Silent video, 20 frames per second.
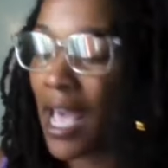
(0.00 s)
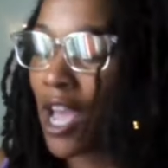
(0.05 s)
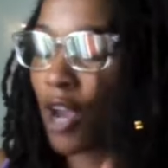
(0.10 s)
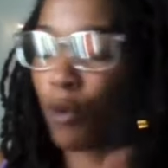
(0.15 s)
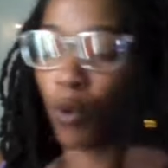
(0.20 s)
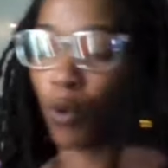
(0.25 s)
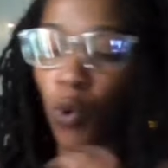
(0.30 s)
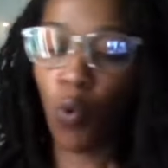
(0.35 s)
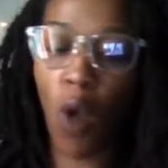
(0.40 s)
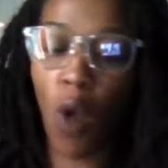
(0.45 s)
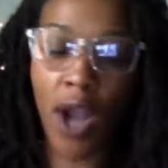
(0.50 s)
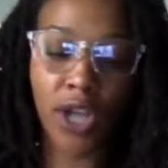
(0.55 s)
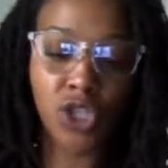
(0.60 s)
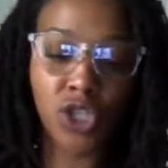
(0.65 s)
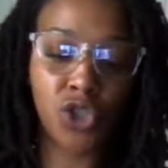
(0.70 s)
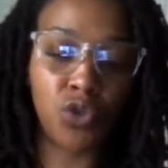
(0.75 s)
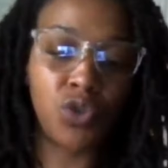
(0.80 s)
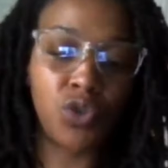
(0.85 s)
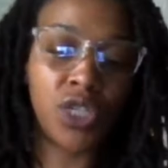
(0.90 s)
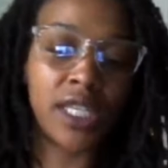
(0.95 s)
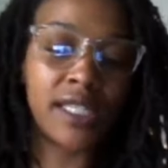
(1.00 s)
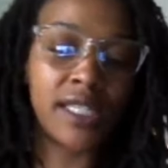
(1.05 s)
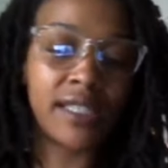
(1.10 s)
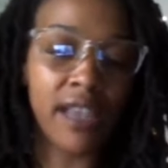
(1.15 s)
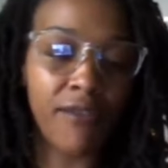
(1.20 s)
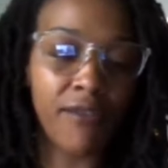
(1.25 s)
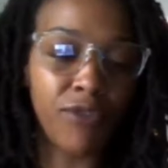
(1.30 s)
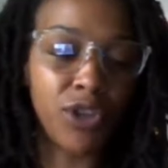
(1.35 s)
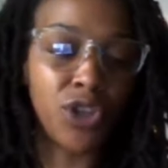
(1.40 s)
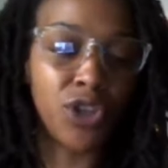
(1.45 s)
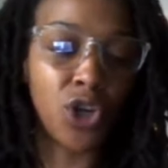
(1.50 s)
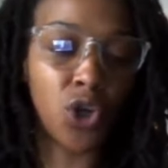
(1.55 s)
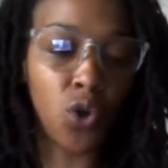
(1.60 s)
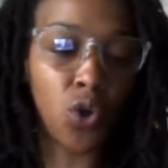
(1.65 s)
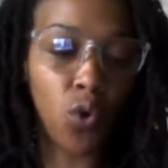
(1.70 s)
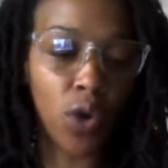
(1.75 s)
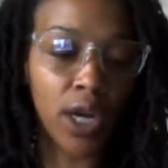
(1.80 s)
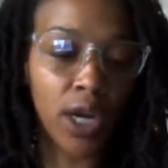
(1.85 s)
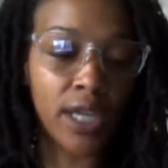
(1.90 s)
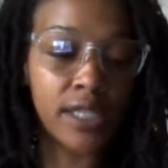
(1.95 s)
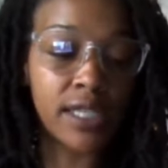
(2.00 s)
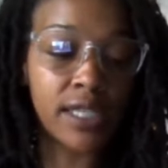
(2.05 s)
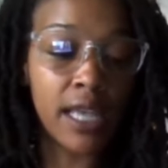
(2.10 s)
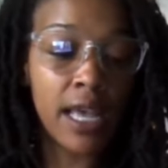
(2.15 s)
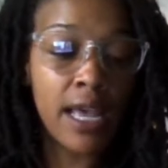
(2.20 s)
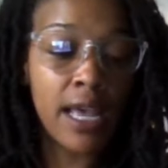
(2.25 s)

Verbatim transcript: It requires you to sever the cords.